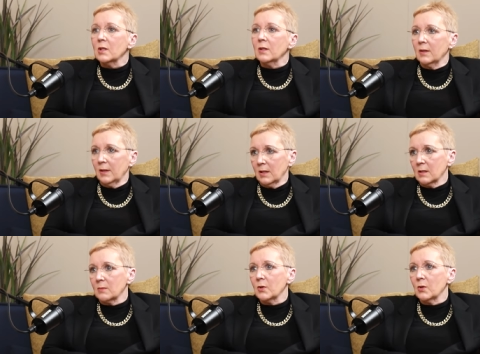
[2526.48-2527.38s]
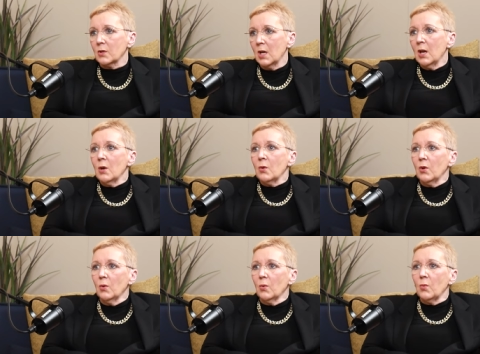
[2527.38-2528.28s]
of the things because, you
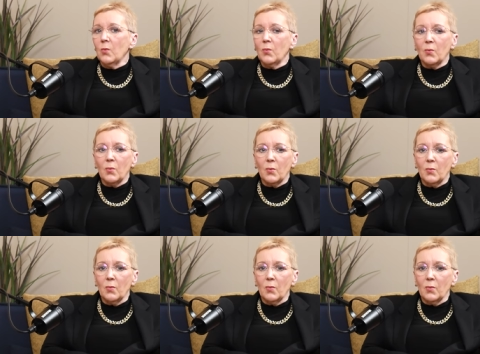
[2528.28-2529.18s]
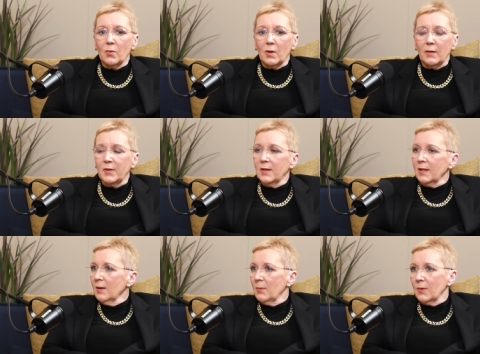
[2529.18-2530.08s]
know, if you
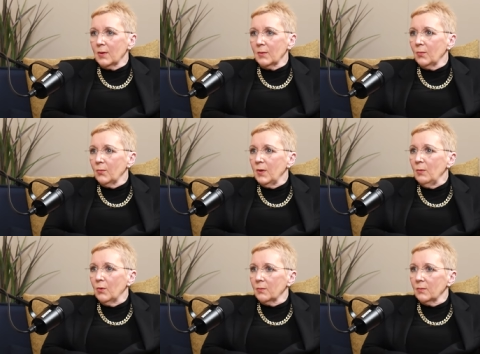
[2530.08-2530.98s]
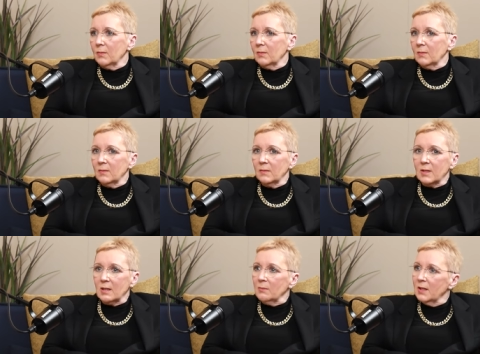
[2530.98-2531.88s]
think about it, we want
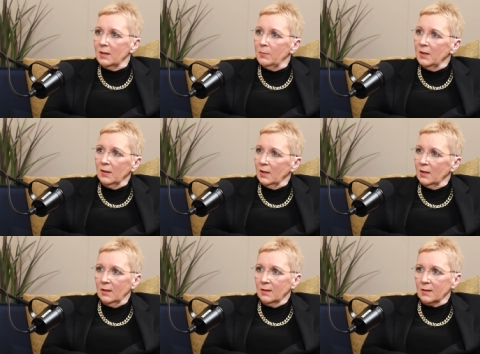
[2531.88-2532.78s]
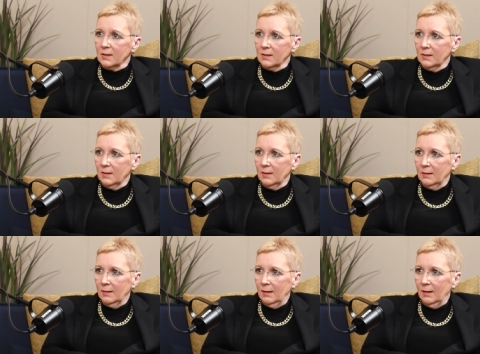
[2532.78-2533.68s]
somebody to be like us.
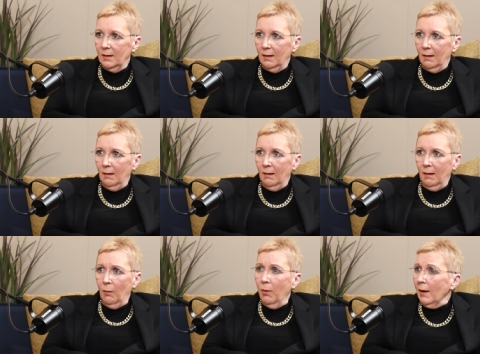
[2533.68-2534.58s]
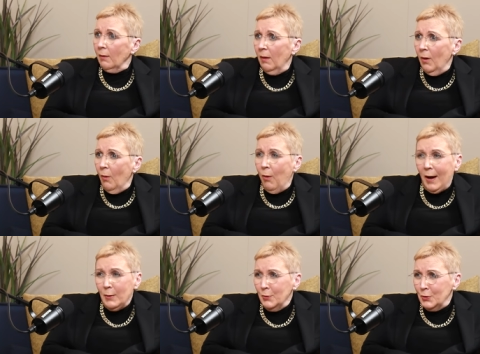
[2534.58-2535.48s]
True, yeah. What? Why
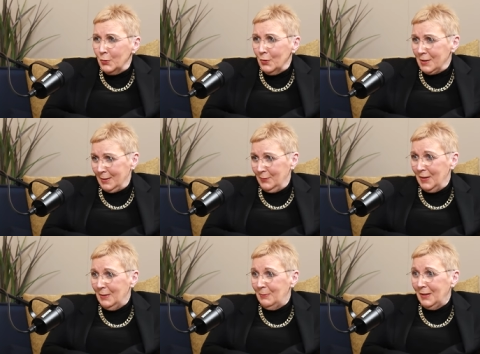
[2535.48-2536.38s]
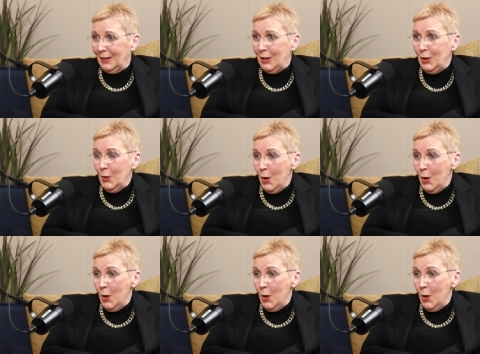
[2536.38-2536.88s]
would you want somebody to be like you?